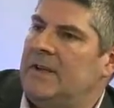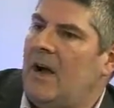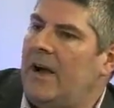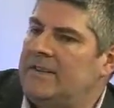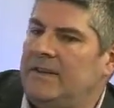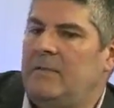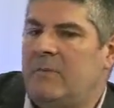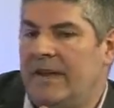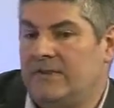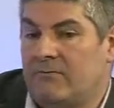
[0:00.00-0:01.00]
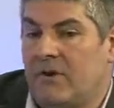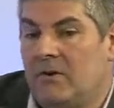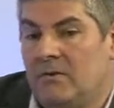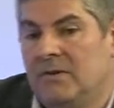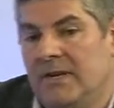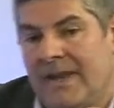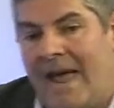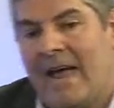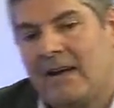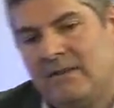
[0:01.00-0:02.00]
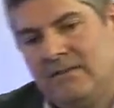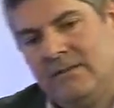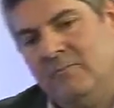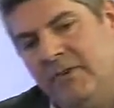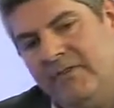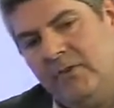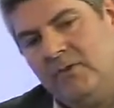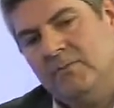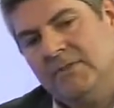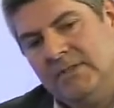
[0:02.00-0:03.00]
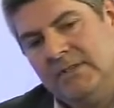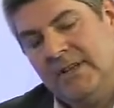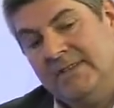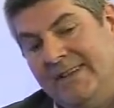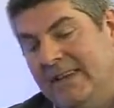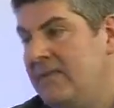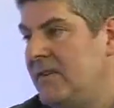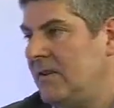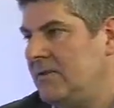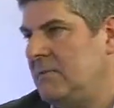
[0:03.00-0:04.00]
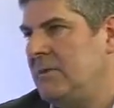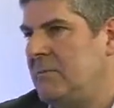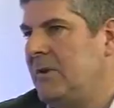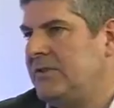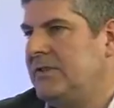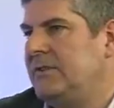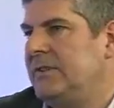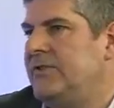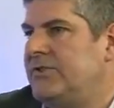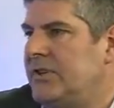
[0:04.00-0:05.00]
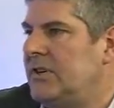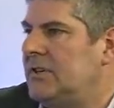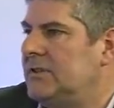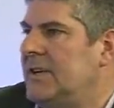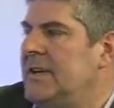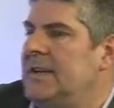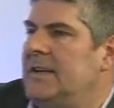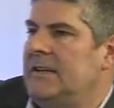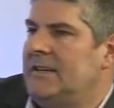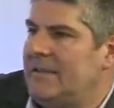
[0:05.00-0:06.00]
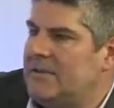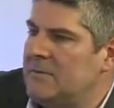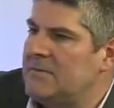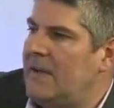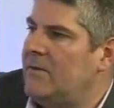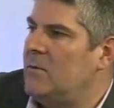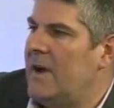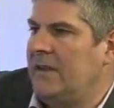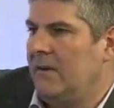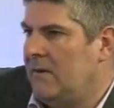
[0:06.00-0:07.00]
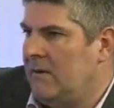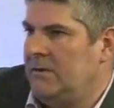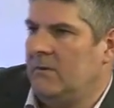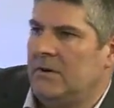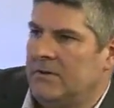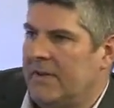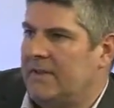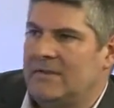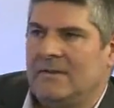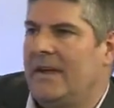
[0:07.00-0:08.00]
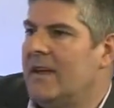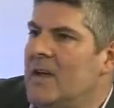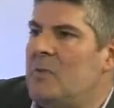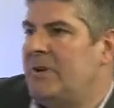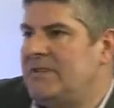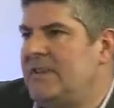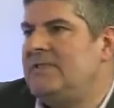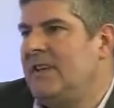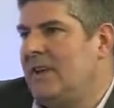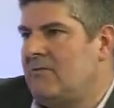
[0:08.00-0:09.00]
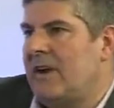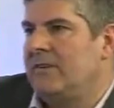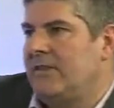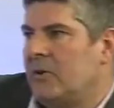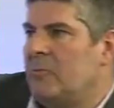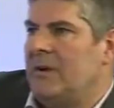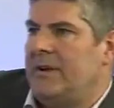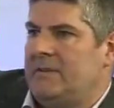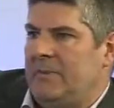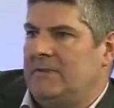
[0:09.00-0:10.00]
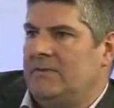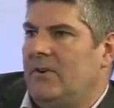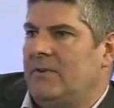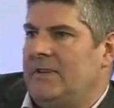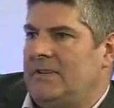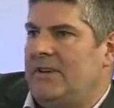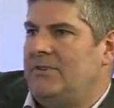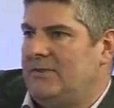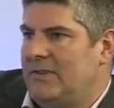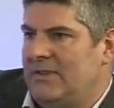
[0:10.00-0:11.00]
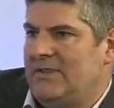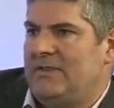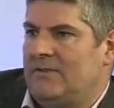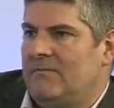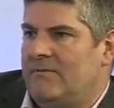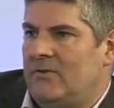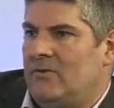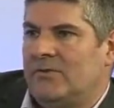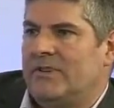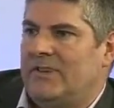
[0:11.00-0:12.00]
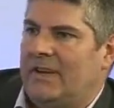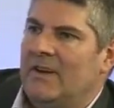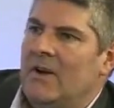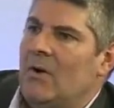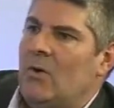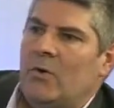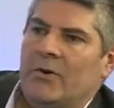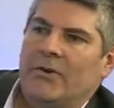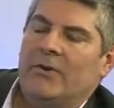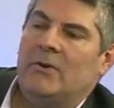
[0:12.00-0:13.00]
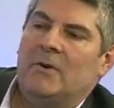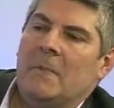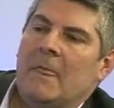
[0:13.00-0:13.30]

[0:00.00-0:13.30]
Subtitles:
IT plays a role and acts and performs and delivers on some of the boxes on this chart at a systems level, where you are doing things like persisting a regulatory compliance piece of documentation to the system for auditing, or you're